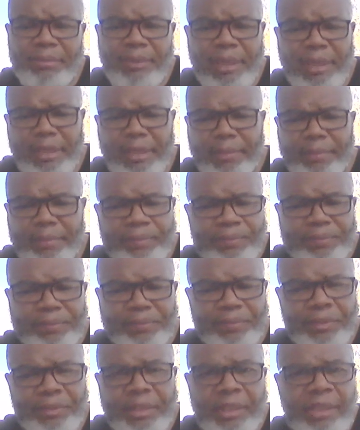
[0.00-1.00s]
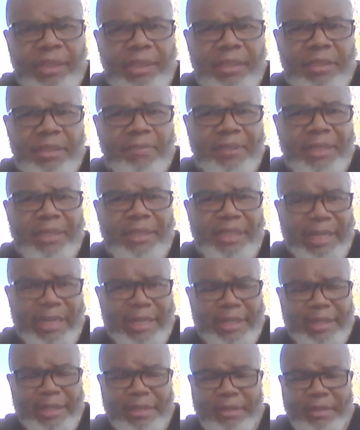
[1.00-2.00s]
Um, Nothing
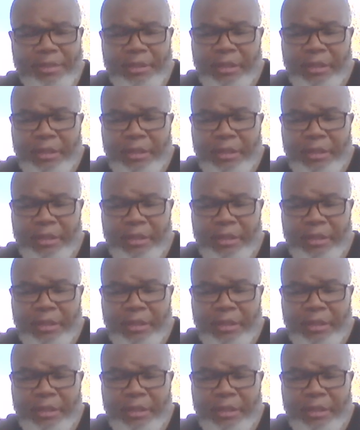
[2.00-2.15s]
spectacular.